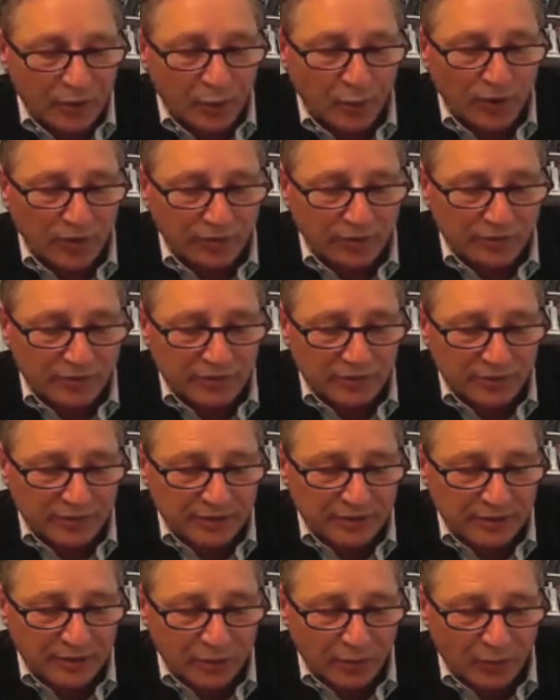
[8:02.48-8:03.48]
Well,
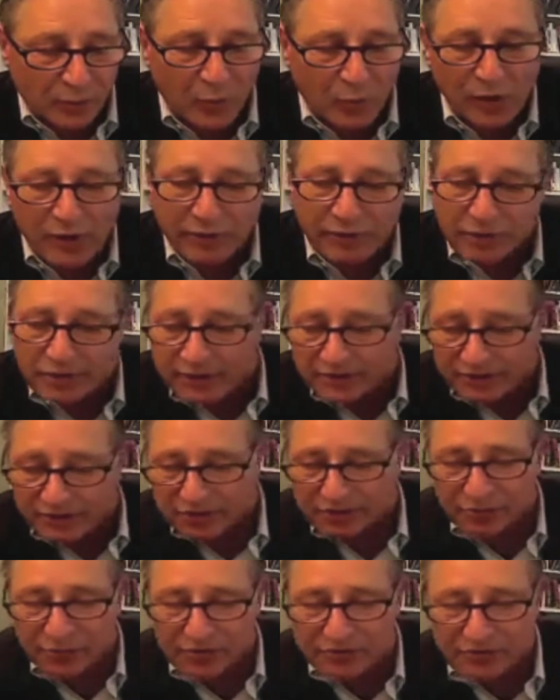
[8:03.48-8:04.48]
one of the things
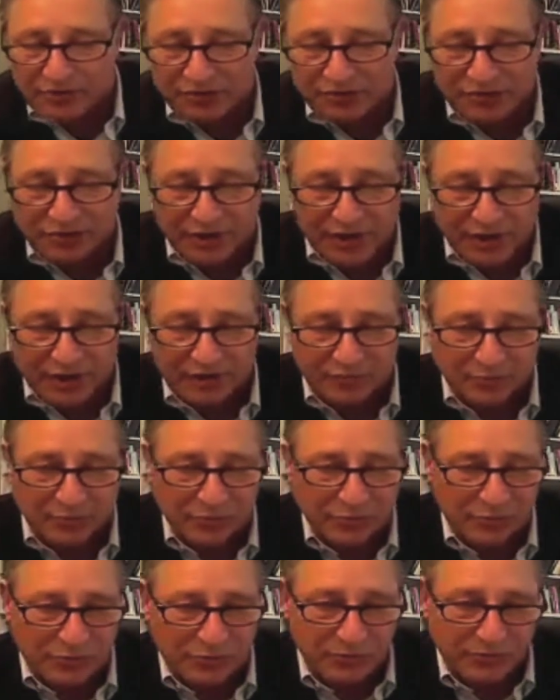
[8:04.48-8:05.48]
this recession has
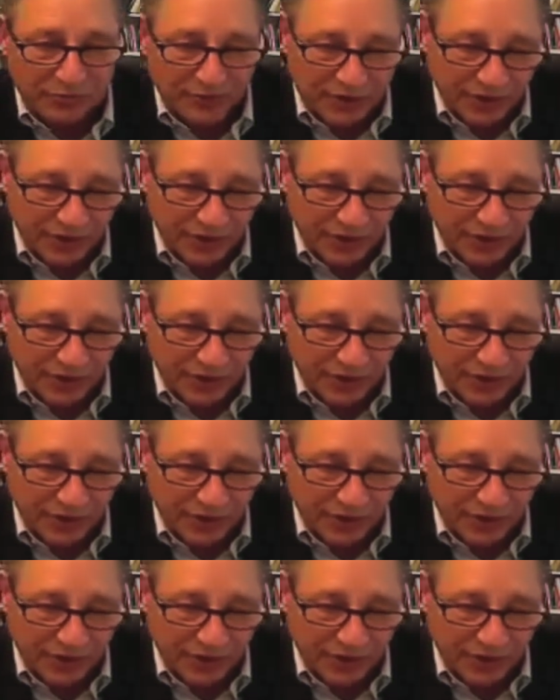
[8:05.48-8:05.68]
proved